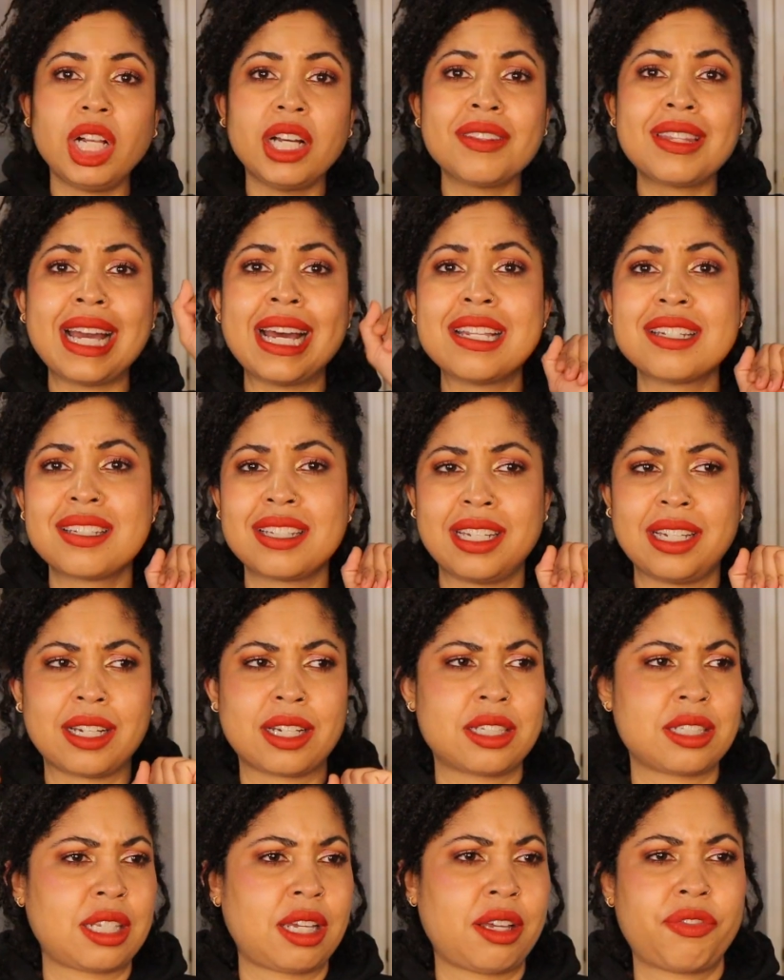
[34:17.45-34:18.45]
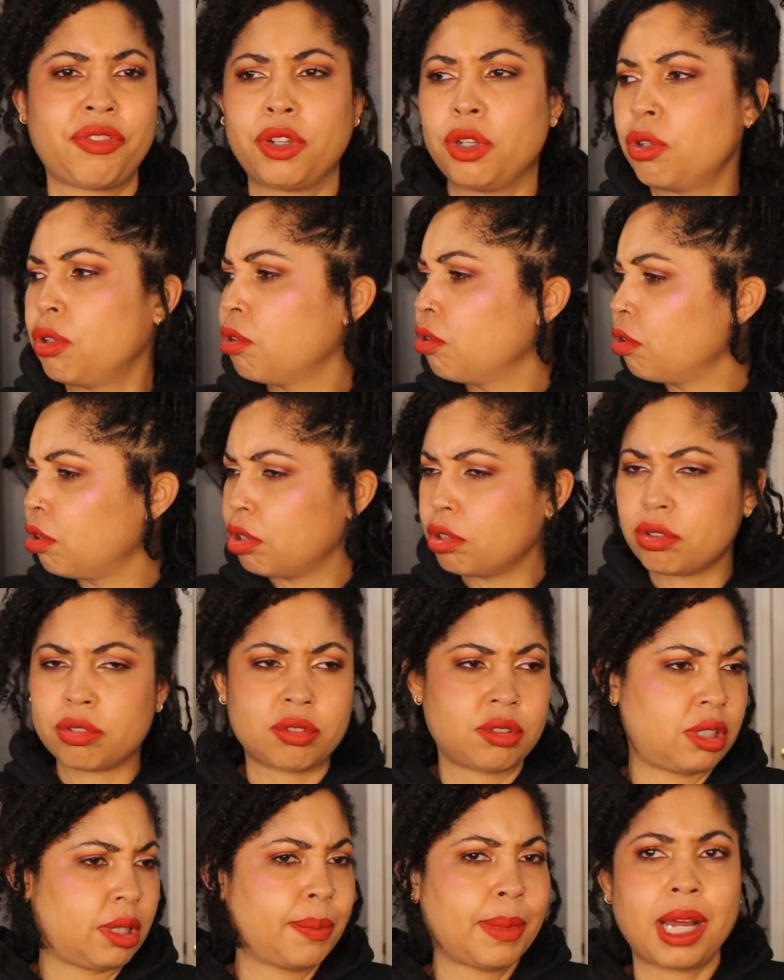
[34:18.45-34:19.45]
That's it, because I feel
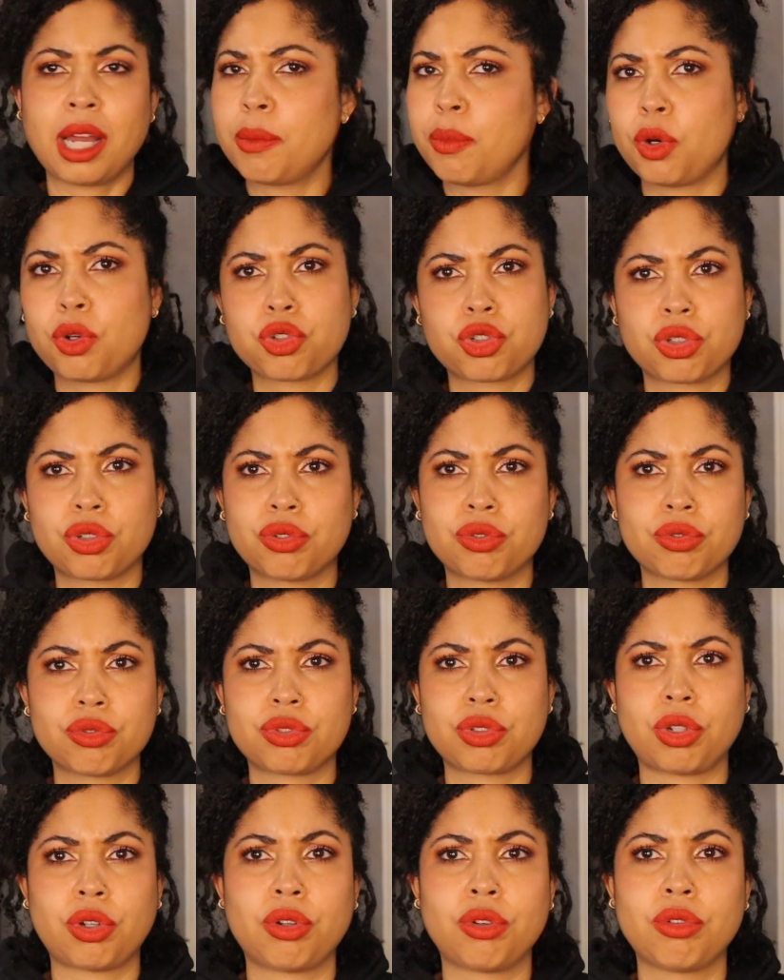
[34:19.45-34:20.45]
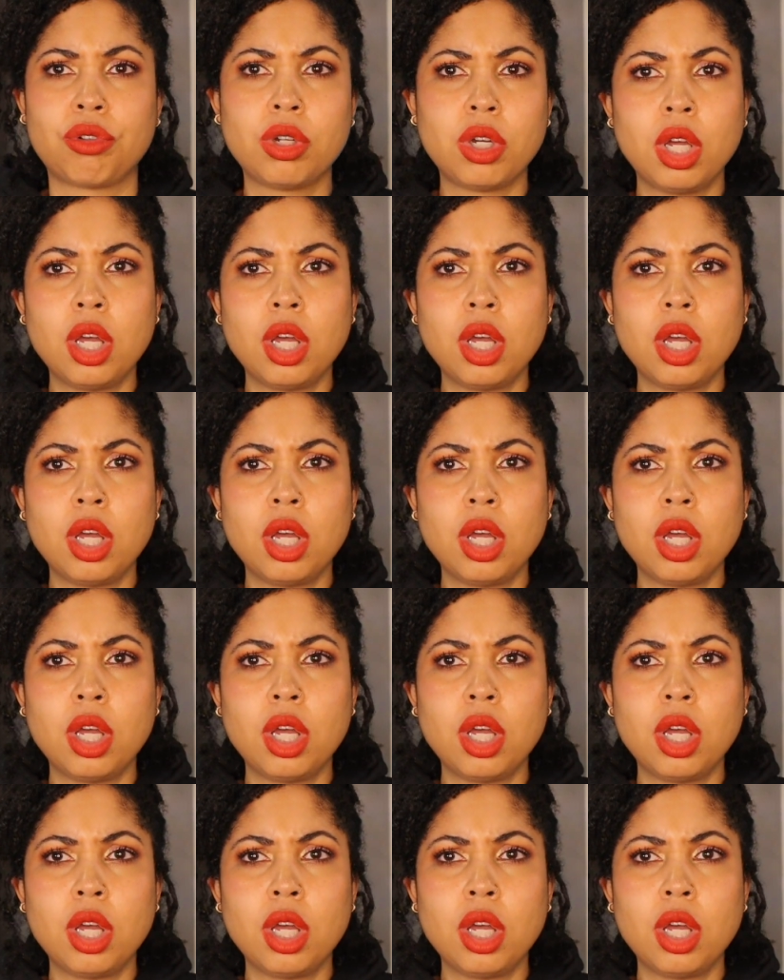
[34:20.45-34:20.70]
semi-emotional. So